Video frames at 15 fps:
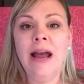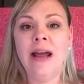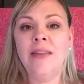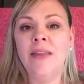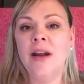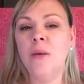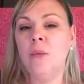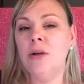
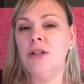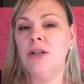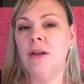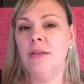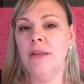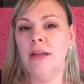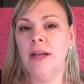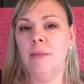And then I want you
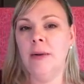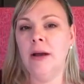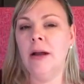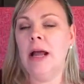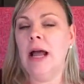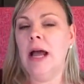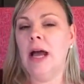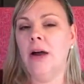to think about,
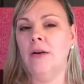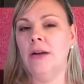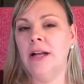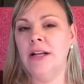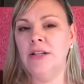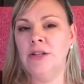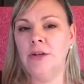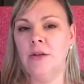how can
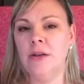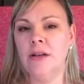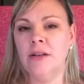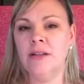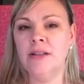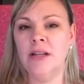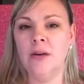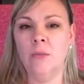I do
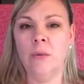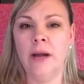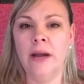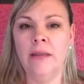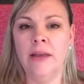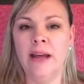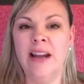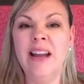this in a
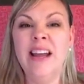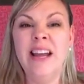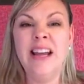way that